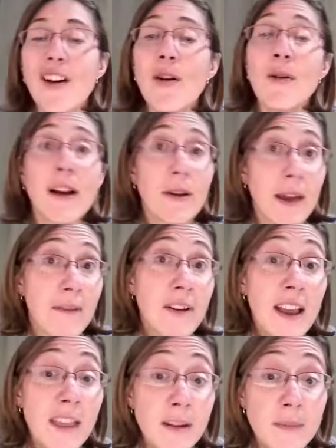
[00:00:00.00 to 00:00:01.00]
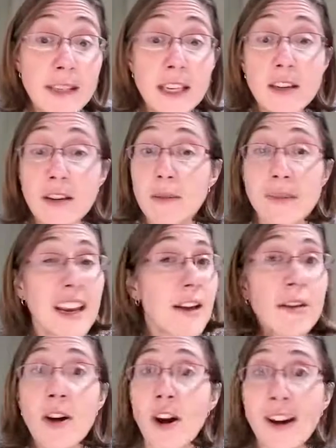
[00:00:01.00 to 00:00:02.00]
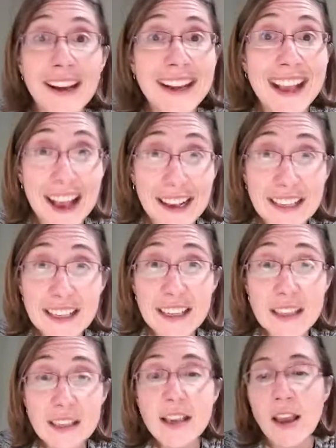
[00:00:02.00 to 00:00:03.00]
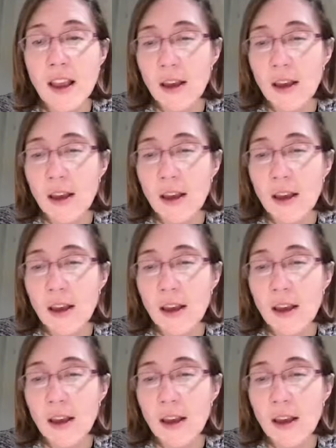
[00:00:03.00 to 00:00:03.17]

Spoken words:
Oh, now I have another missing term. See how there aren't any x's?